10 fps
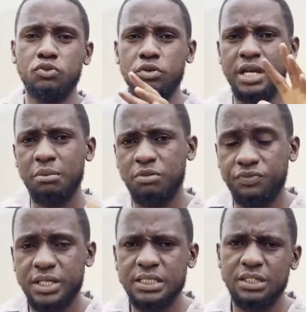so when
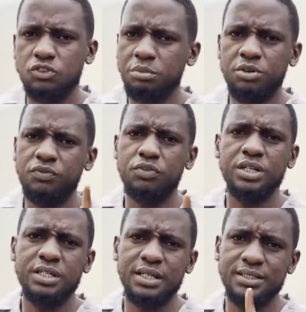you come from comedy
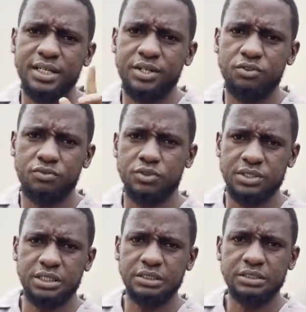to now a
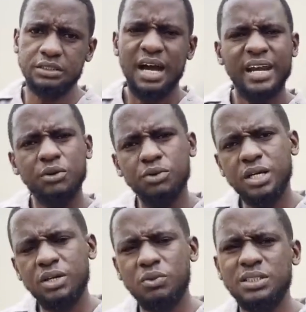series, there's
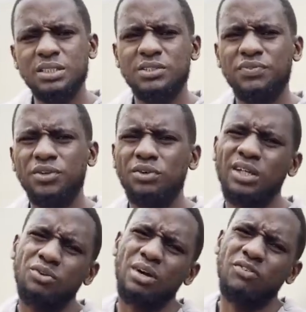a lot that...
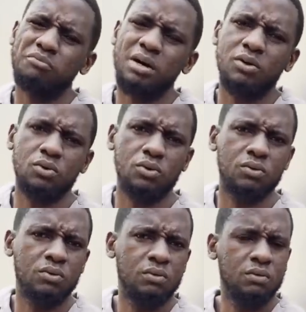Because, it's
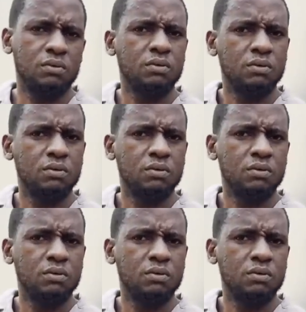just you, probably a